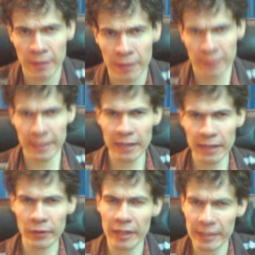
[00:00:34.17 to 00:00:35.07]

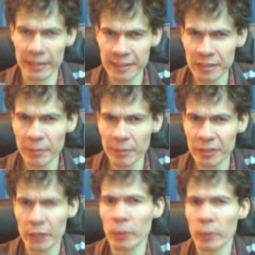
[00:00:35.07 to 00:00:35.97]
Now, let's talk
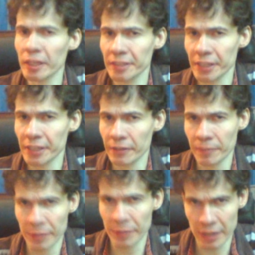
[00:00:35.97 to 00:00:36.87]
about the quality of
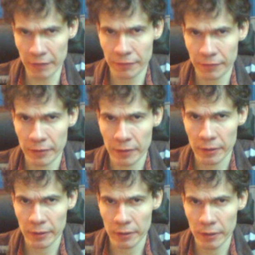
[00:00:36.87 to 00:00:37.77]
the PDF.
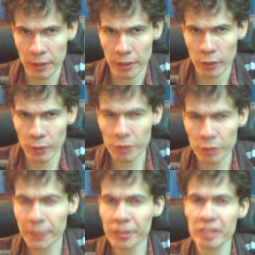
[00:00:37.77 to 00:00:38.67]
When
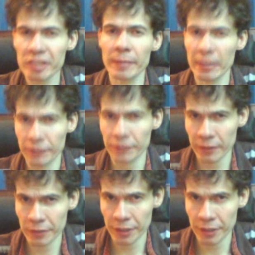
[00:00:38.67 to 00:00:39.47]
you purchase the Battlefield,